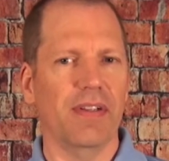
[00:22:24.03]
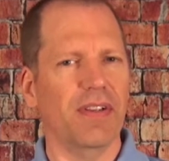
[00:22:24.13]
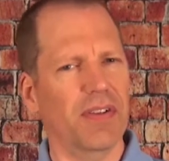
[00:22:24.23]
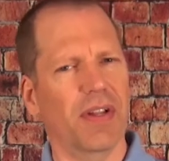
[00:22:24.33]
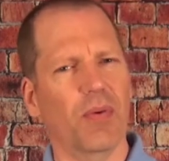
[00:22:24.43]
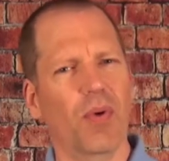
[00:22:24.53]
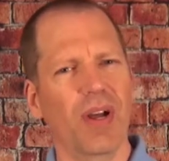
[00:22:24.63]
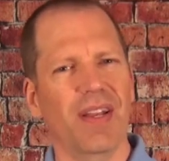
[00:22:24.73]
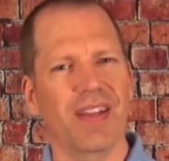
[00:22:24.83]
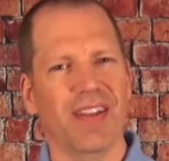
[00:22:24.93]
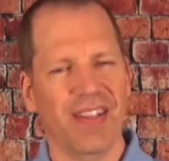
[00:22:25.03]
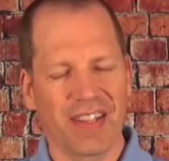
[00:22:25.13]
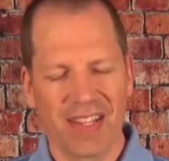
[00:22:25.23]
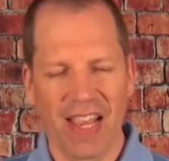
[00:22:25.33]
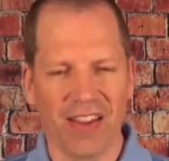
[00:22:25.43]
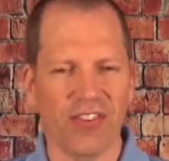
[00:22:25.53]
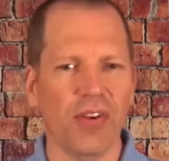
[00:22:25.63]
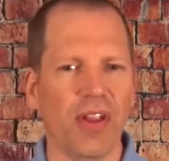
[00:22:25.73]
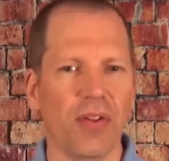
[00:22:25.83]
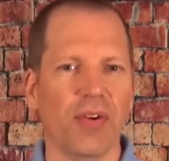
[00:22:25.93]
You're like, what? Yeah, so
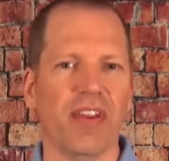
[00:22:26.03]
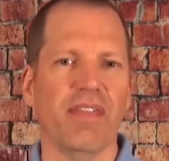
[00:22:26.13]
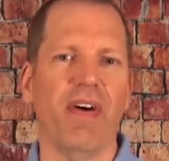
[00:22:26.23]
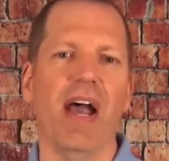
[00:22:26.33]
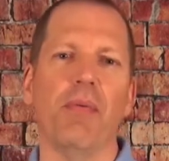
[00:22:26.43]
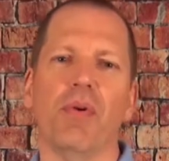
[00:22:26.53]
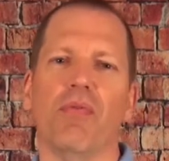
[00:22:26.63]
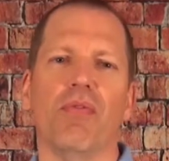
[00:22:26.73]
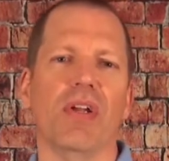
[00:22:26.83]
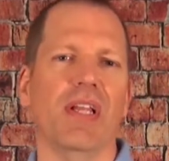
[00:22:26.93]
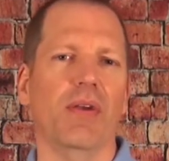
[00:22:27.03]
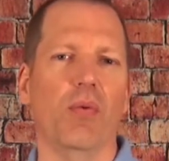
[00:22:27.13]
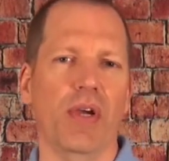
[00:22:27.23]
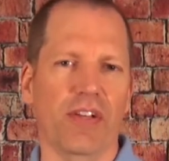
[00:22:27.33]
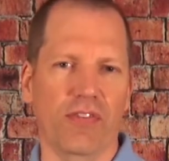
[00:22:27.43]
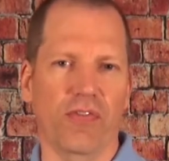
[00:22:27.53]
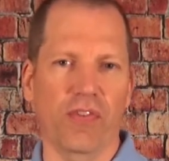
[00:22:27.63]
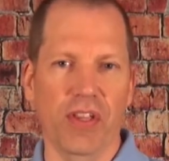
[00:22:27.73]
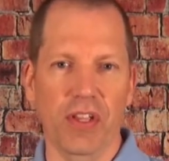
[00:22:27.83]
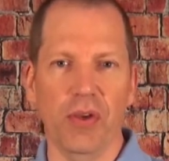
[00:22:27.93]
in other words, if I would really wish
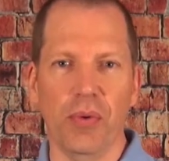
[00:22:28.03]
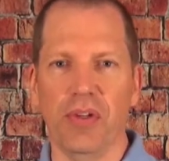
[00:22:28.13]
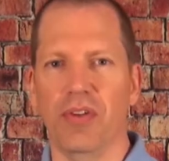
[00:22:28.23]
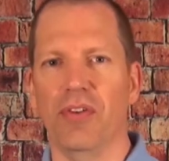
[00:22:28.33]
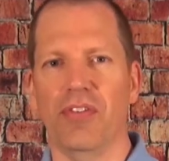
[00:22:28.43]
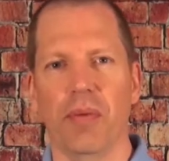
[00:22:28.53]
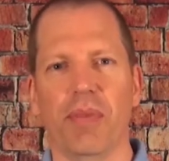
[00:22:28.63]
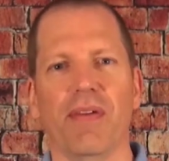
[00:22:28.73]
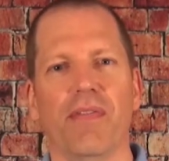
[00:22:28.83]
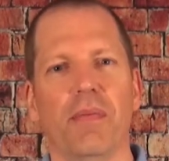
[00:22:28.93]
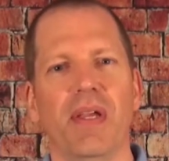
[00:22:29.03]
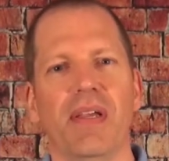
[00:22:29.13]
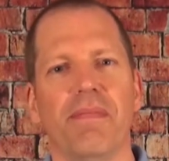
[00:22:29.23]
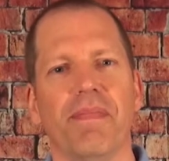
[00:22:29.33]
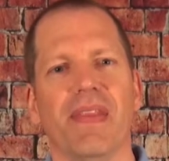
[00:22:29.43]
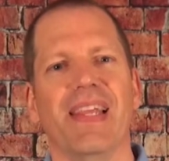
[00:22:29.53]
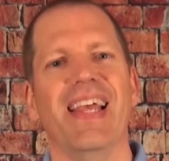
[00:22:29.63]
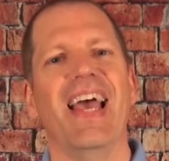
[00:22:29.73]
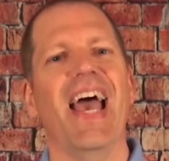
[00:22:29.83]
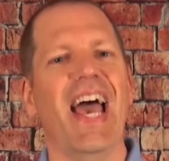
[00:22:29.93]
that you would do something for me,
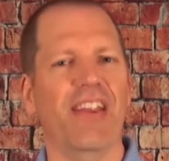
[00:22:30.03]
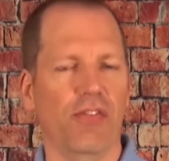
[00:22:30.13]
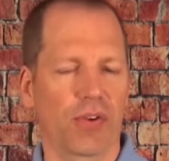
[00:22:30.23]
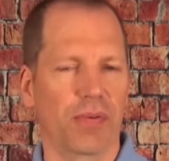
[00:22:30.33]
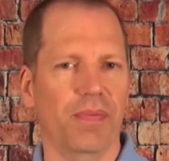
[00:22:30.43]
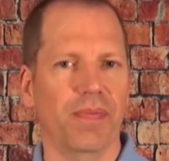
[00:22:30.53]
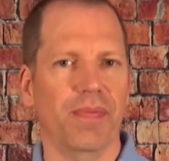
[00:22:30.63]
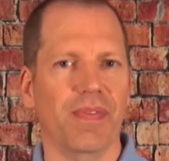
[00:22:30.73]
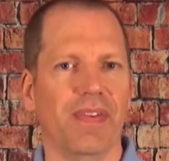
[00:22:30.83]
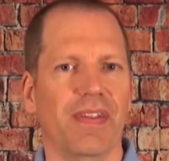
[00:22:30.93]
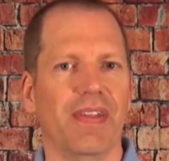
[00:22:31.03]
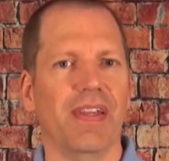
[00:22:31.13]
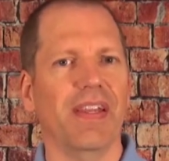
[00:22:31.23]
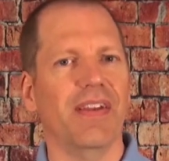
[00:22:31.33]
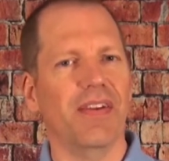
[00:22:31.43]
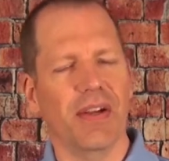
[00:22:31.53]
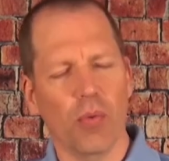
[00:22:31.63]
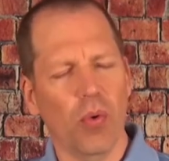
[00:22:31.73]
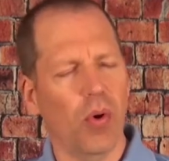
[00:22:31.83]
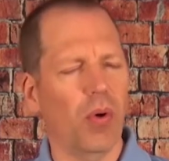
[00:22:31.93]
ask you. You're like,
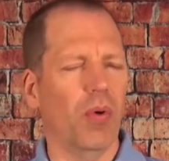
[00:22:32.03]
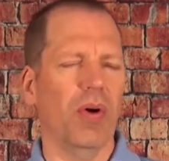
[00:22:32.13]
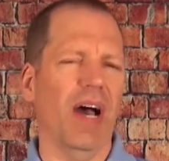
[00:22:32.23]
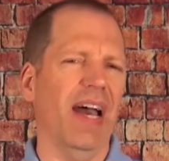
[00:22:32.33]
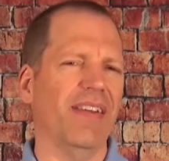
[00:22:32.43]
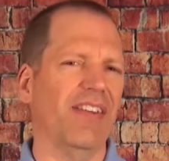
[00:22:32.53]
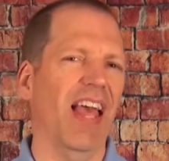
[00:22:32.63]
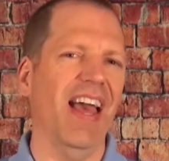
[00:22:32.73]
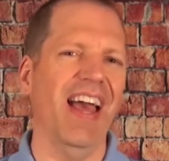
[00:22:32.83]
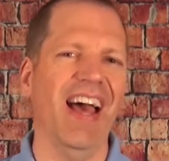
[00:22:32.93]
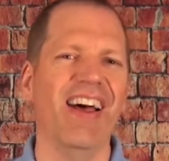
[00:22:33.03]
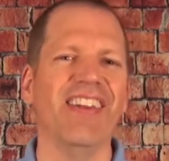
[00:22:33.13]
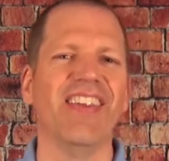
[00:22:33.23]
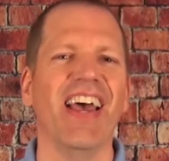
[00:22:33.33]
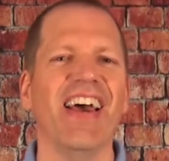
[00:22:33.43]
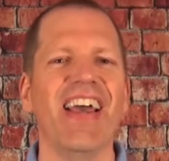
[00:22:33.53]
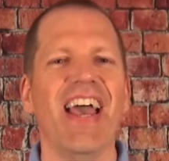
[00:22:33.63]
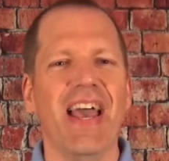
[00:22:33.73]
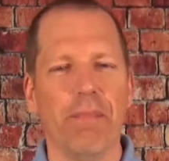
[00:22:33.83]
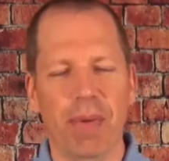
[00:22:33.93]
whoa, how does that,
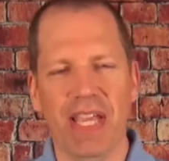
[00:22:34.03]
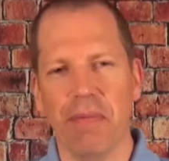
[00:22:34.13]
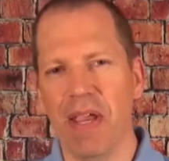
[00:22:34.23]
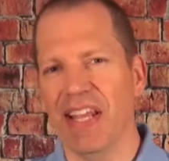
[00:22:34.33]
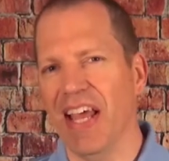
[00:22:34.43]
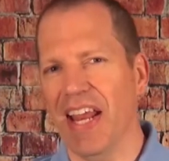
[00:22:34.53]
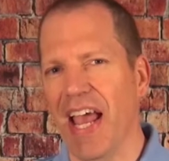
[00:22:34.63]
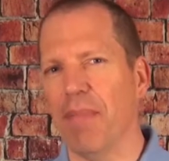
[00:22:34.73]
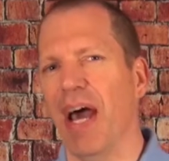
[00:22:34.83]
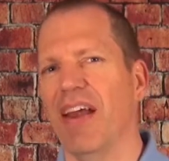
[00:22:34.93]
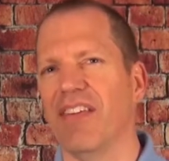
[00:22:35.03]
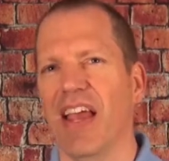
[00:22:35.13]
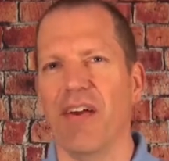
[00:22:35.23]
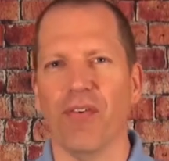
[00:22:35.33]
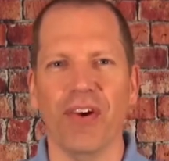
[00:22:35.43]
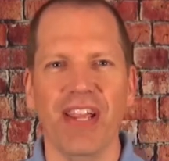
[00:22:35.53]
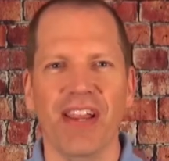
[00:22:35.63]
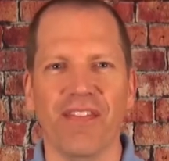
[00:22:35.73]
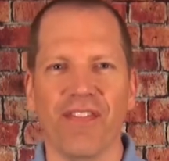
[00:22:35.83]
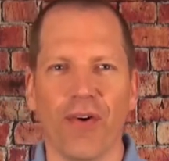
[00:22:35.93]
making that a habit, how does that
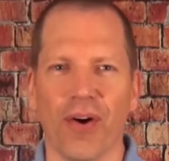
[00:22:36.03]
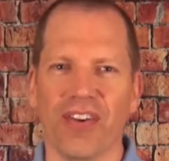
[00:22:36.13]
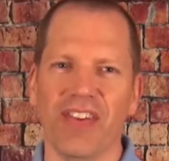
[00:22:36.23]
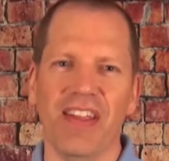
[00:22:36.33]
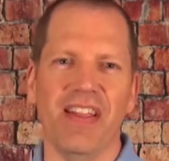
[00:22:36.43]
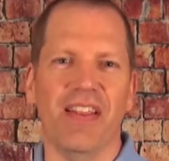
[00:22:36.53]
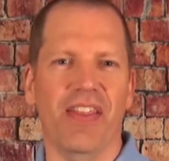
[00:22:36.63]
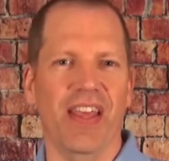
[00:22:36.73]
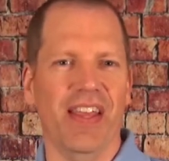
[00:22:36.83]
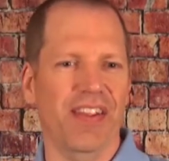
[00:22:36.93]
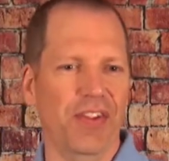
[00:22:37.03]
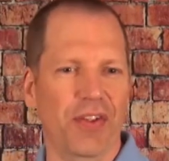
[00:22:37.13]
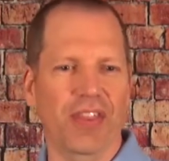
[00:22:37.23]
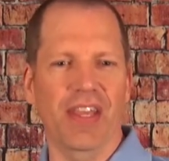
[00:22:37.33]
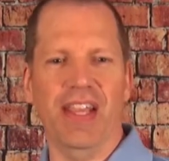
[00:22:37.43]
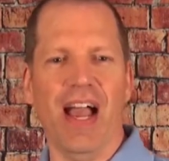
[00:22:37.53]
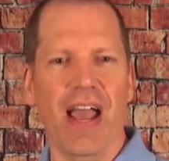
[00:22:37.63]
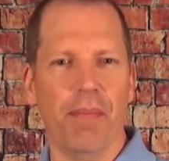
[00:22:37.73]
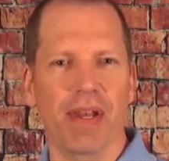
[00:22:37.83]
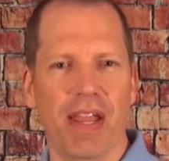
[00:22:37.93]
reinforce that you think
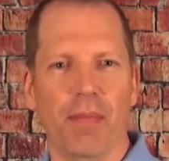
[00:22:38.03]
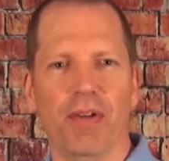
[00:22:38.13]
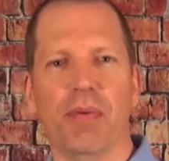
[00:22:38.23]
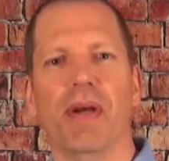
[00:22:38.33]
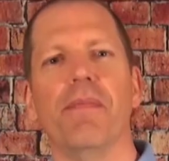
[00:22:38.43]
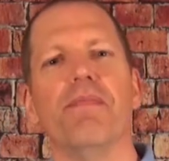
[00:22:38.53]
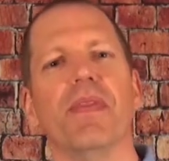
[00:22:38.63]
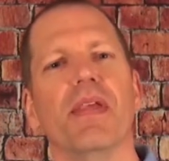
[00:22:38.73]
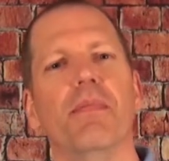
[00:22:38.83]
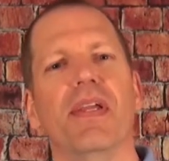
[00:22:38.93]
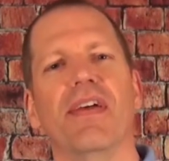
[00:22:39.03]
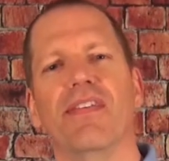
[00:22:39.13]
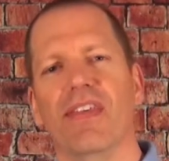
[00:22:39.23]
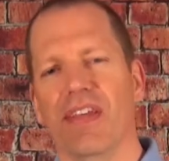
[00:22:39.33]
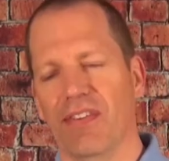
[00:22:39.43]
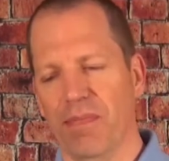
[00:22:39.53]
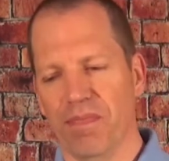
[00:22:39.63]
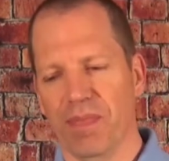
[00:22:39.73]
I'm an image bearer? Because this,